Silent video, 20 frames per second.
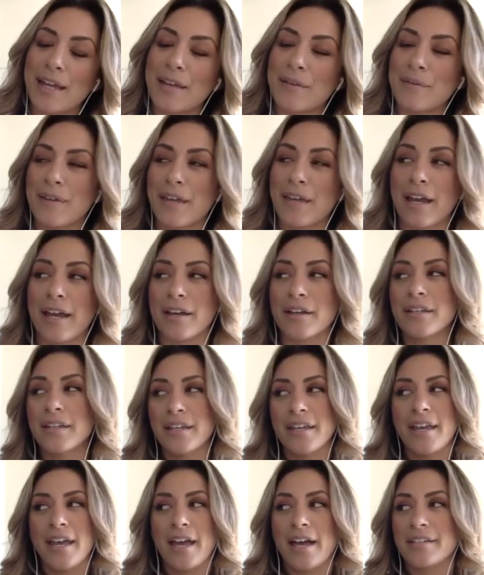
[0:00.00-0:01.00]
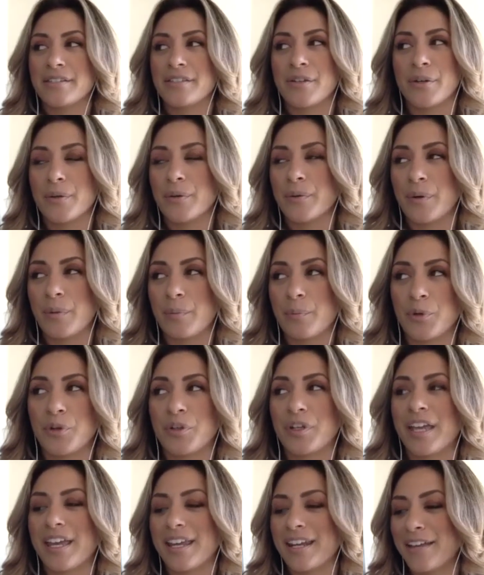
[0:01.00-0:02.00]
Yeah. So
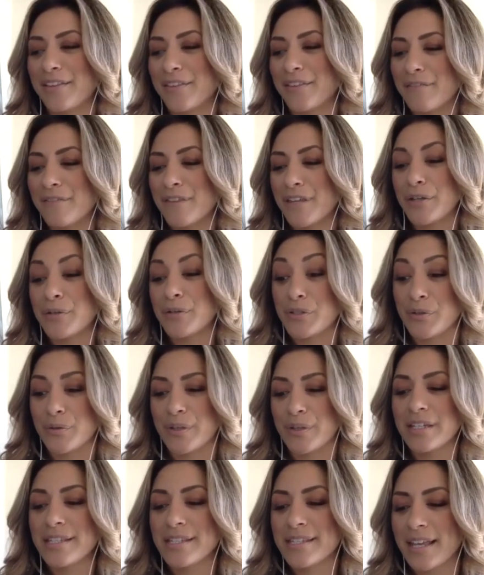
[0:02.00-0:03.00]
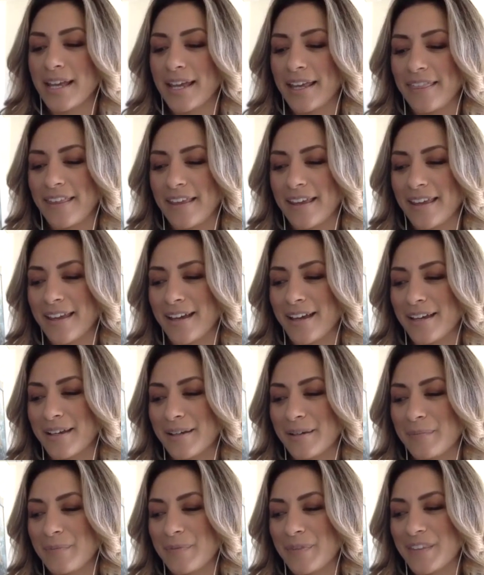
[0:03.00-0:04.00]
brilliant. And I love that you do this. I think
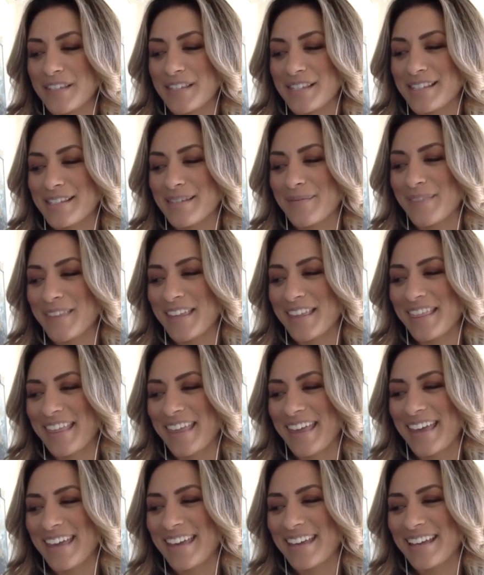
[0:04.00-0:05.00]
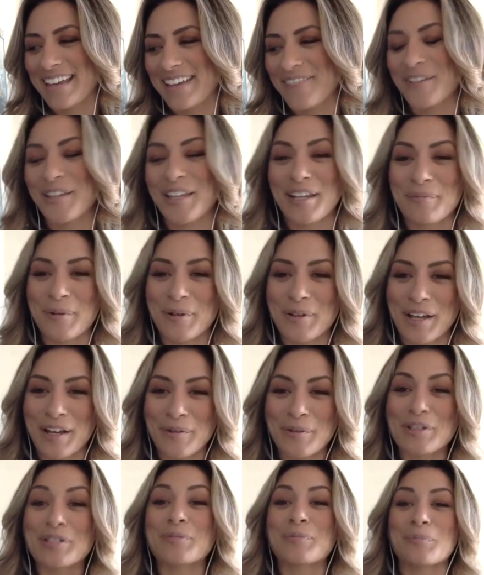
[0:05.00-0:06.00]
um, this is something that I feel like mo- I
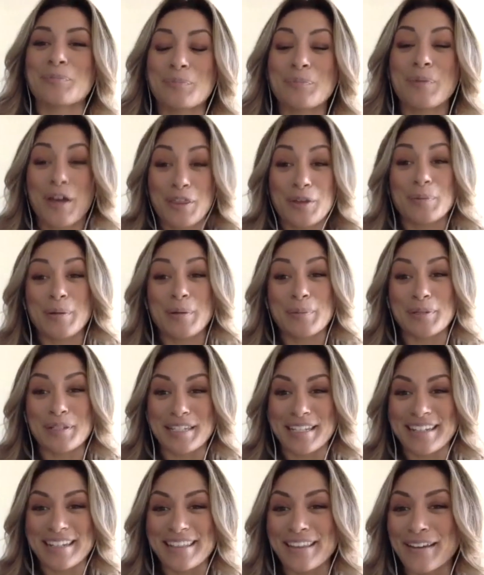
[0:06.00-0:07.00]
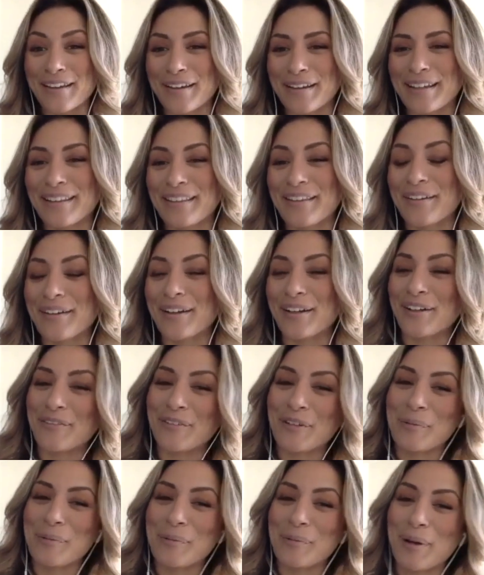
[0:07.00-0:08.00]
wish other people did in their in their
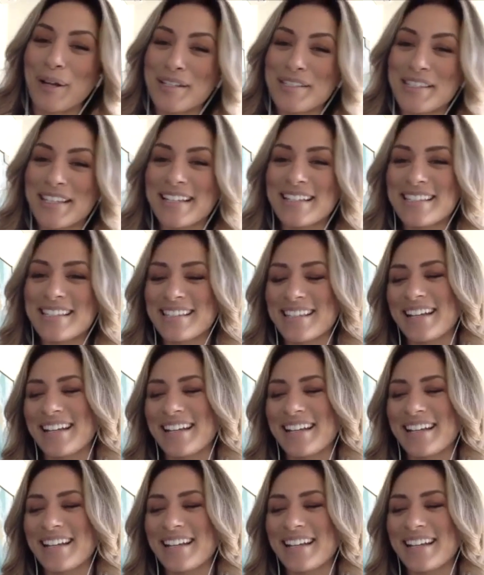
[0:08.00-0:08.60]
interview process.